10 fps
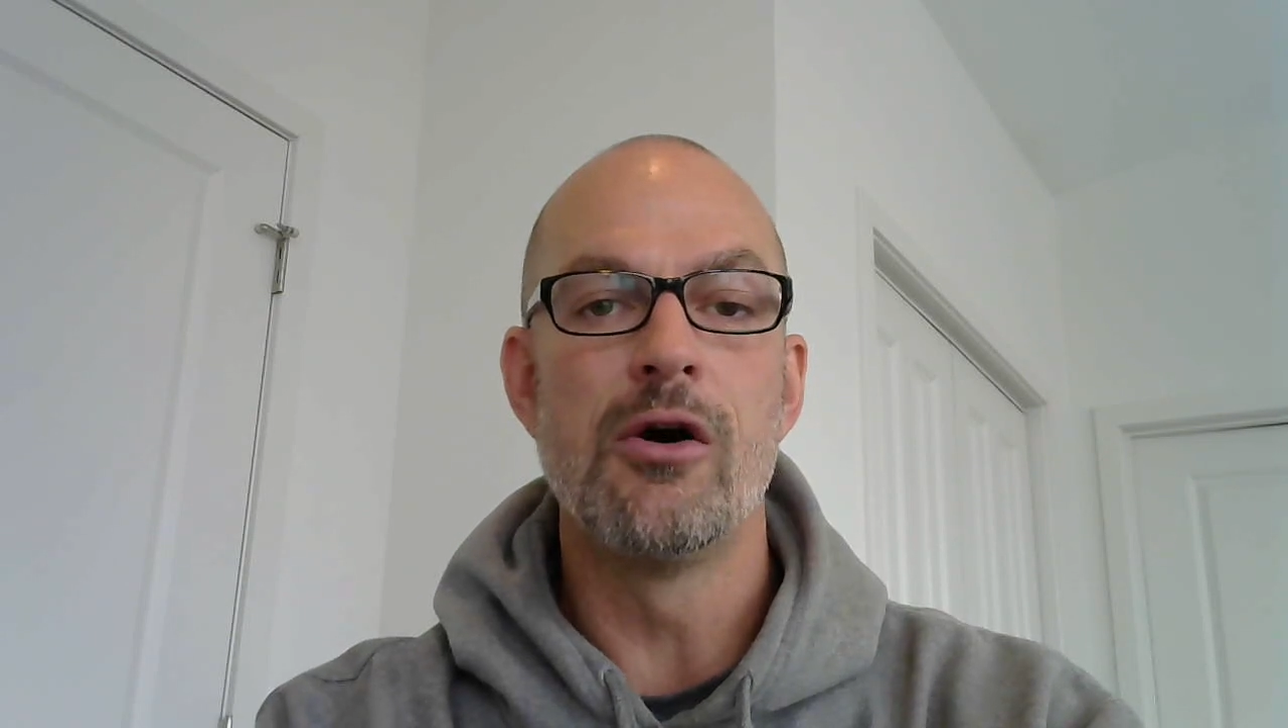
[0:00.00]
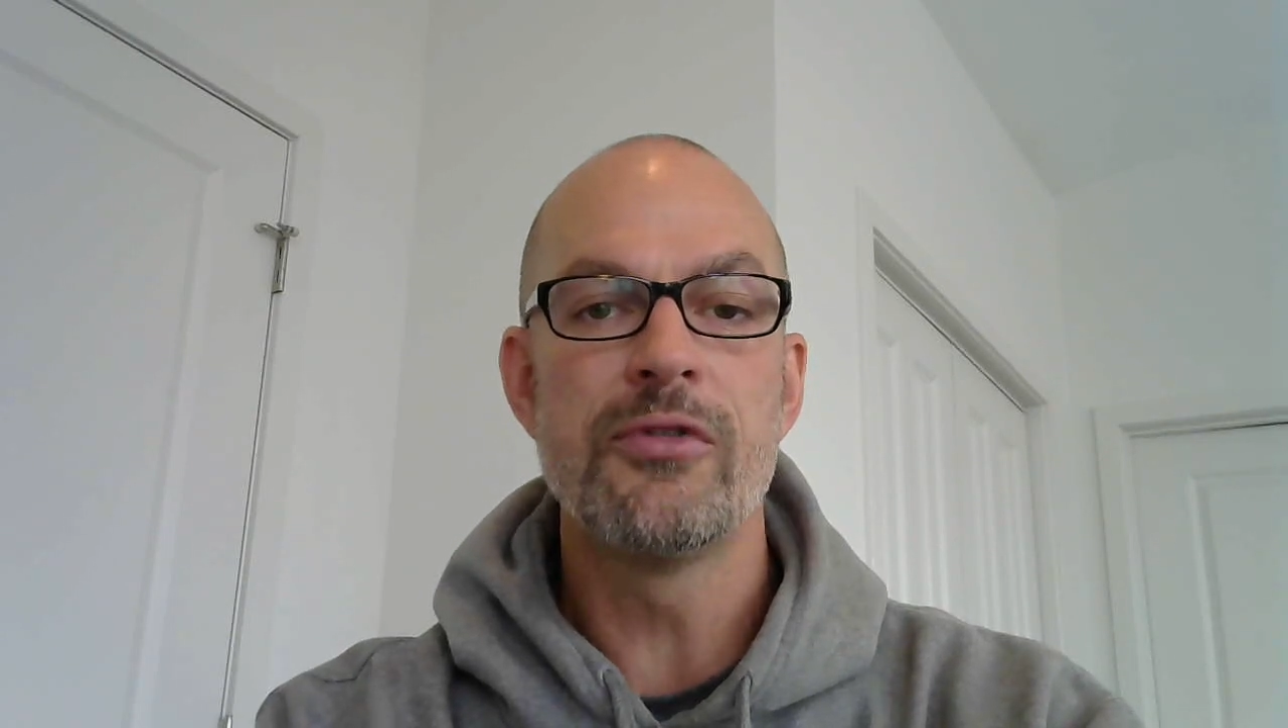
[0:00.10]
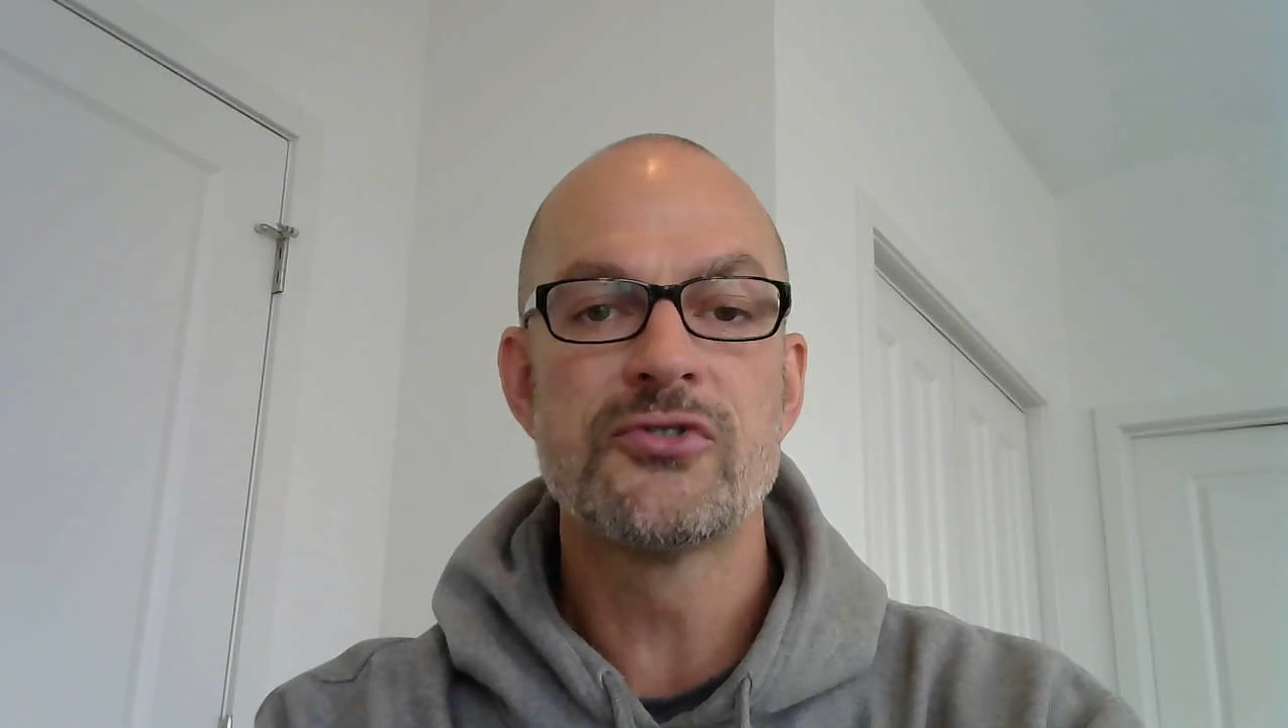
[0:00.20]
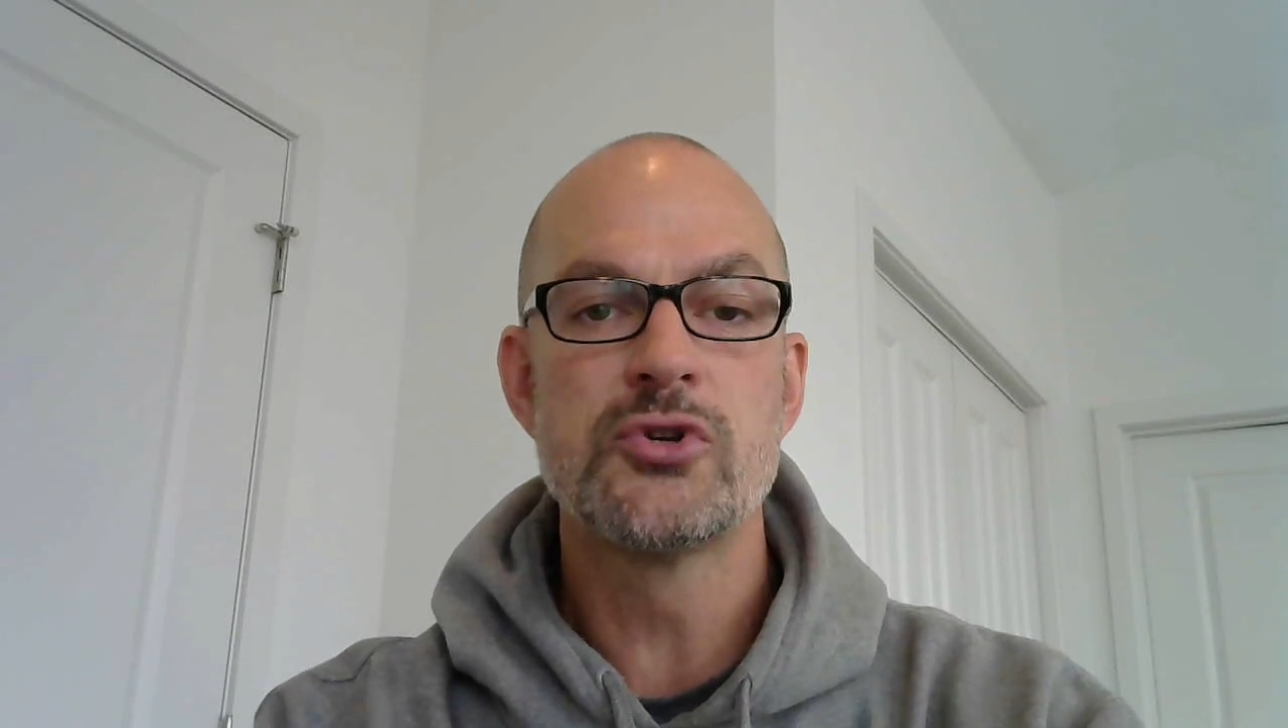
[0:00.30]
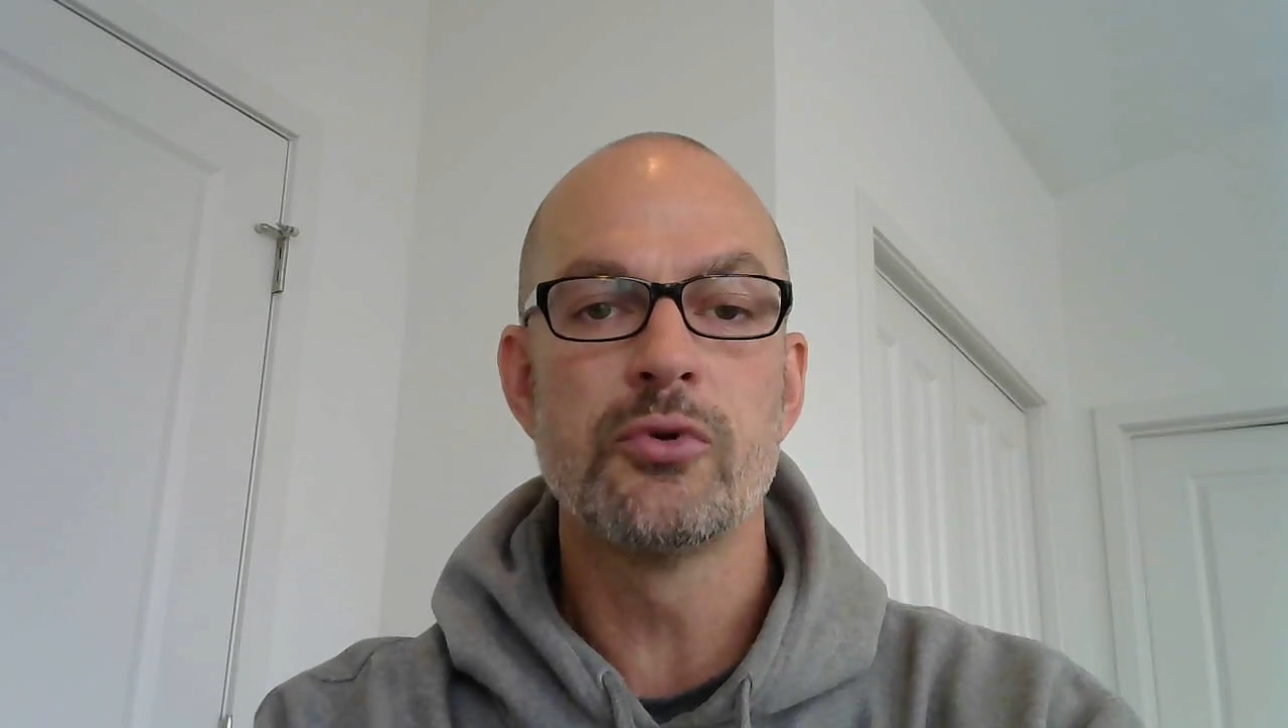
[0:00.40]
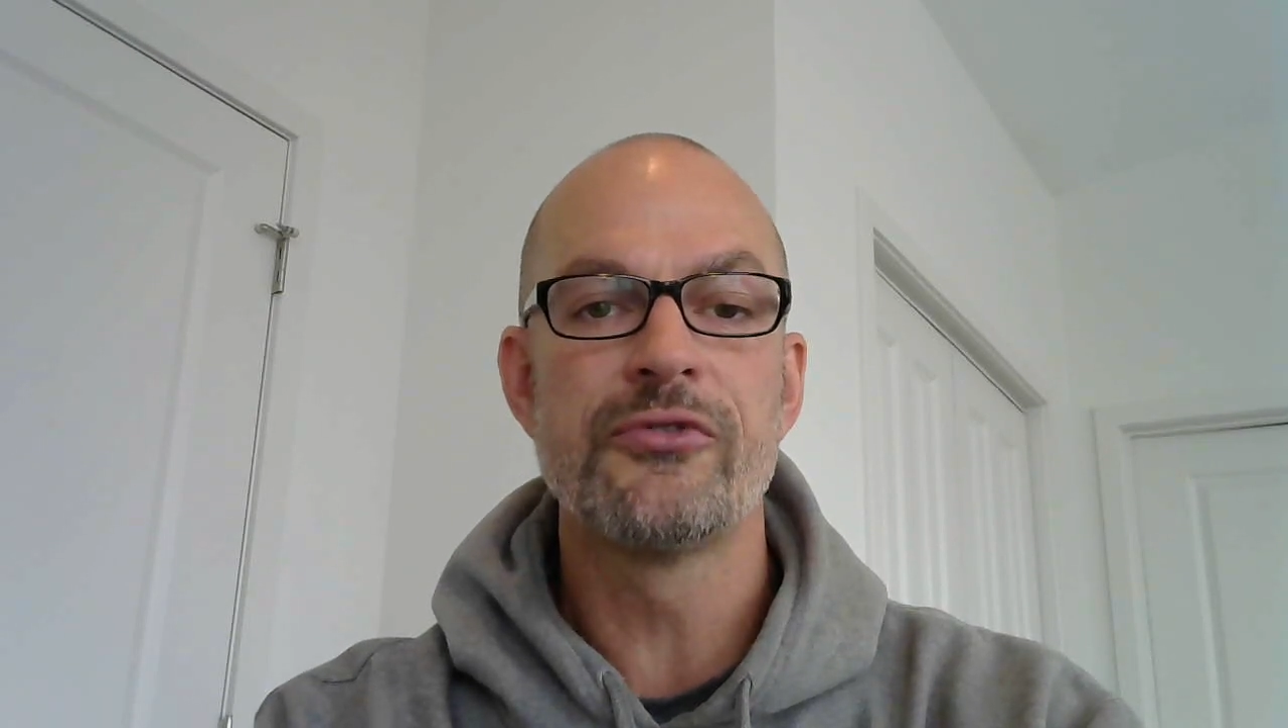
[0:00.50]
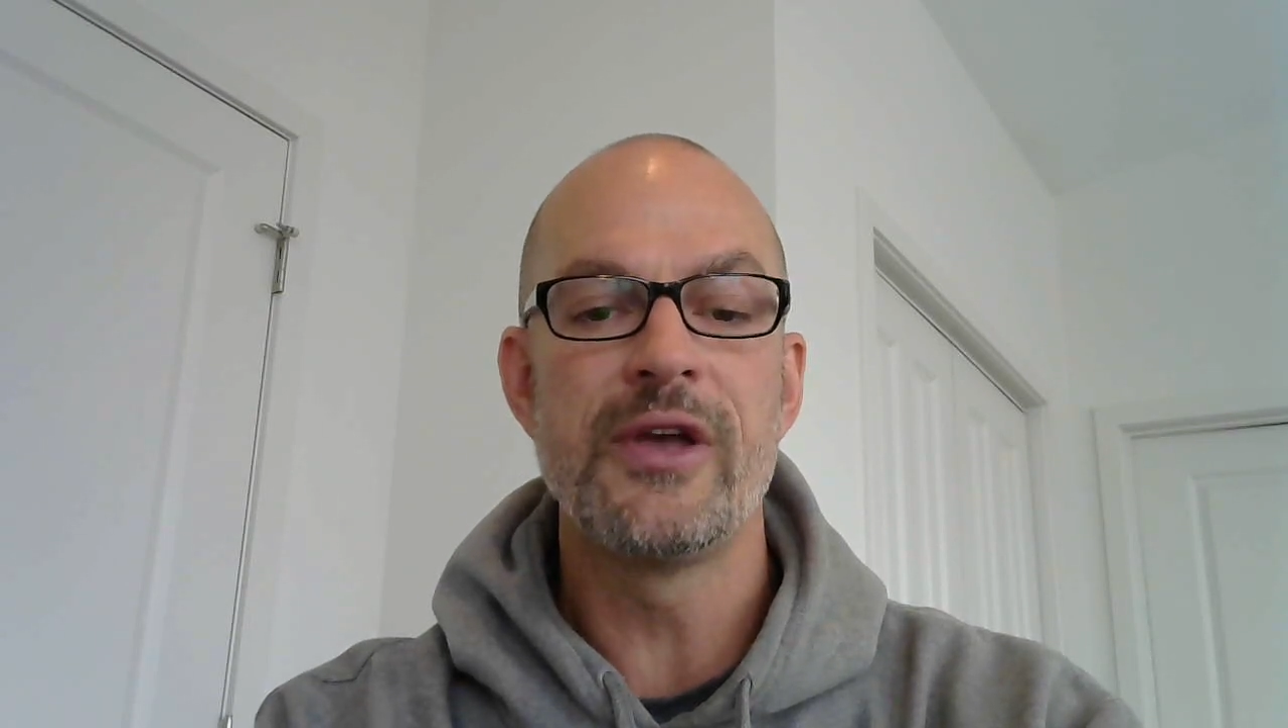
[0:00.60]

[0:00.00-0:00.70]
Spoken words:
all the tools